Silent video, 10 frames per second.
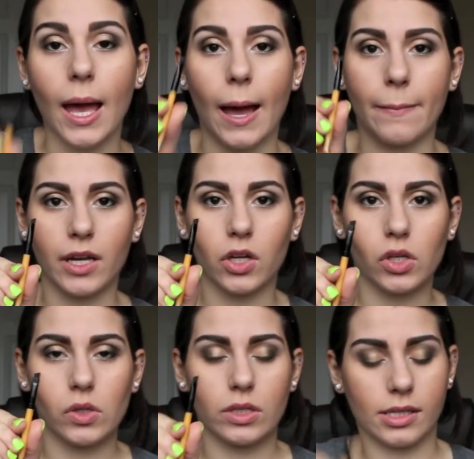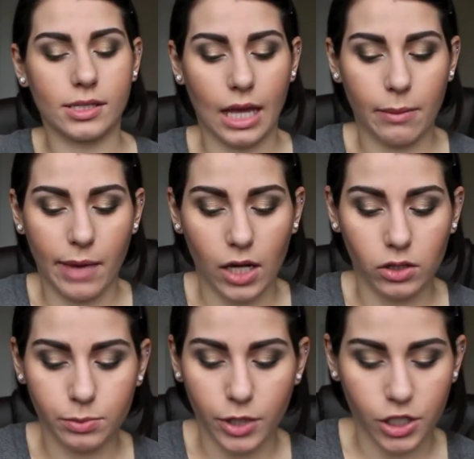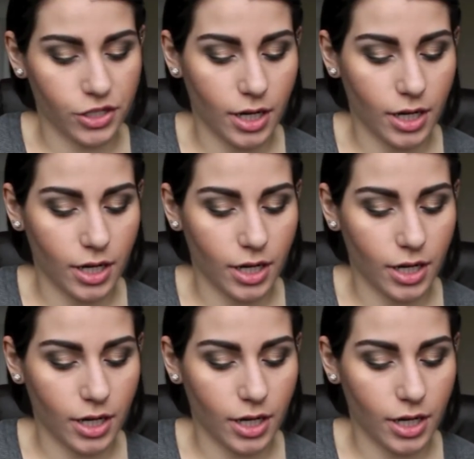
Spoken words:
I'm going to use the same angled brush